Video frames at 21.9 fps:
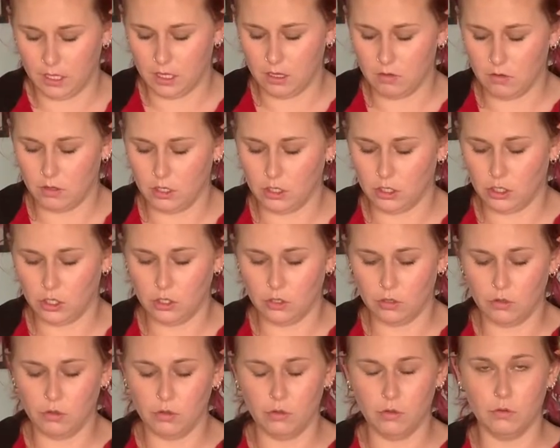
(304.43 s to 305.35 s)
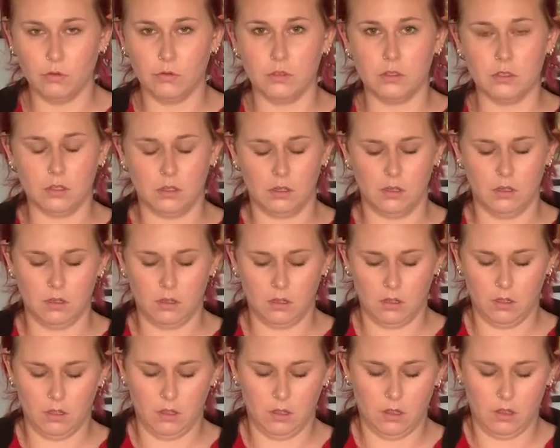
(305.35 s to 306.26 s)
you can use
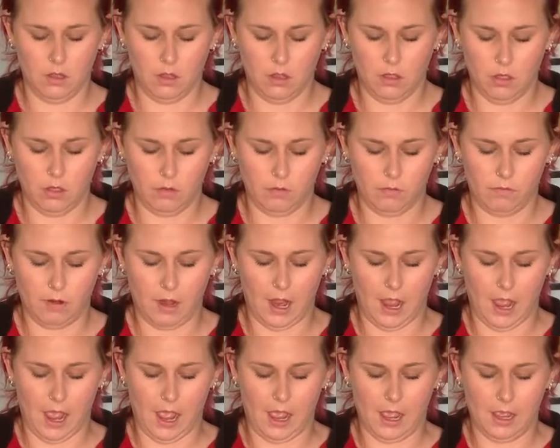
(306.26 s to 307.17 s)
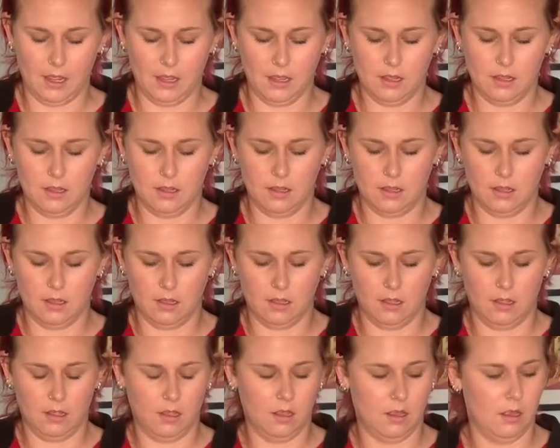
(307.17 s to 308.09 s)
the rag,
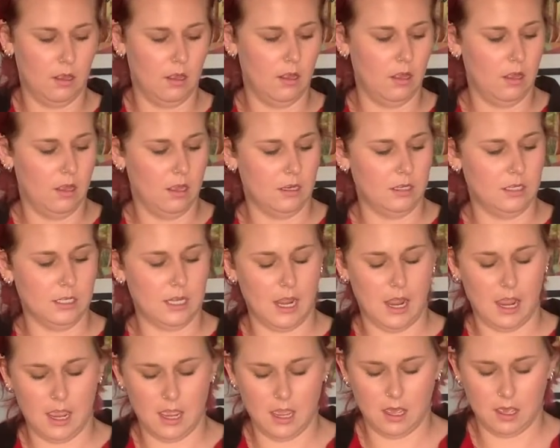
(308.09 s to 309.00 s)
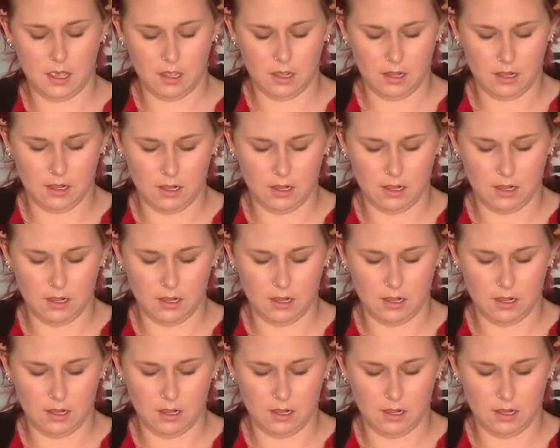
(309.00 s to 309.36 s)
take